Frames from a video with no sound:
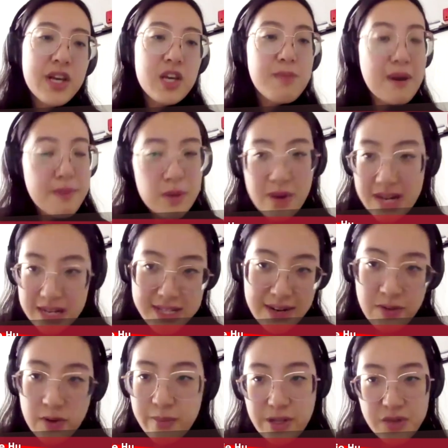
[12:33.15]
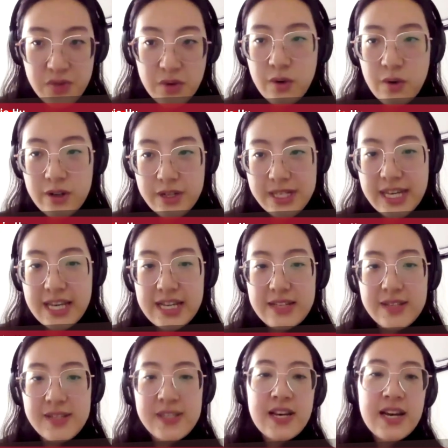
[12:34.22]
you might be waiting several months for
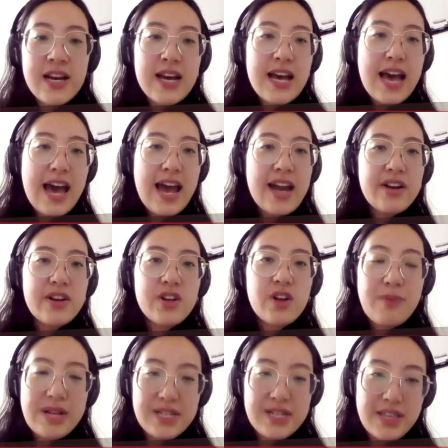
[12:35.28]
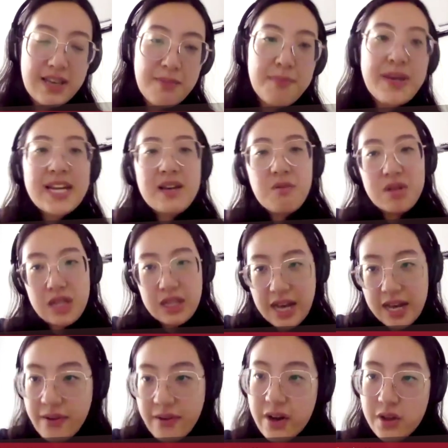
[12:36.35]
royalties and you're basically competing with a
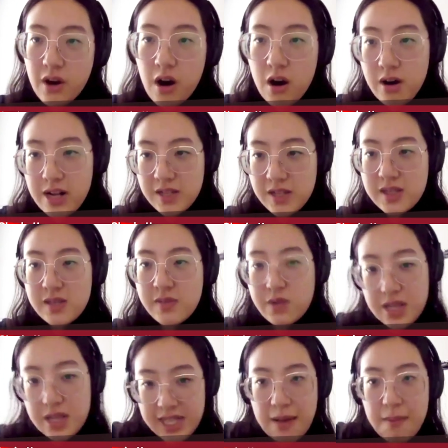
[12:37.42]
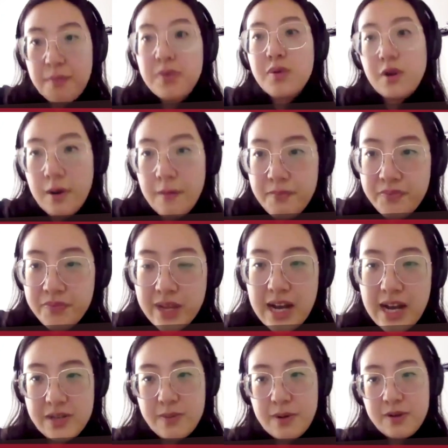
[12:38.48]
lot of other artists for the same pool
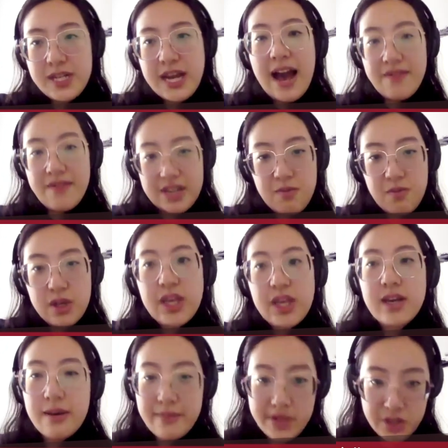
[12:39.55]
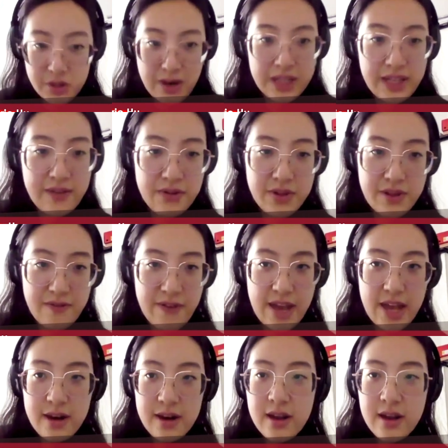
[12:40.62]
as opposed to having it really coming directly from the
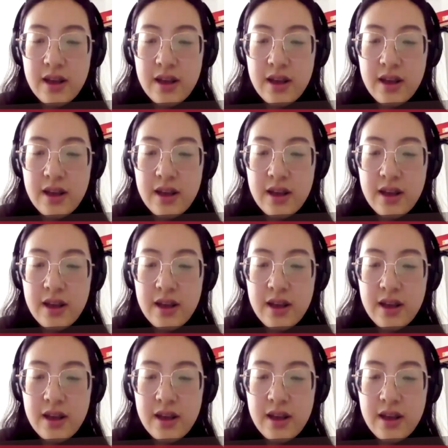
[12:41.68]
fan.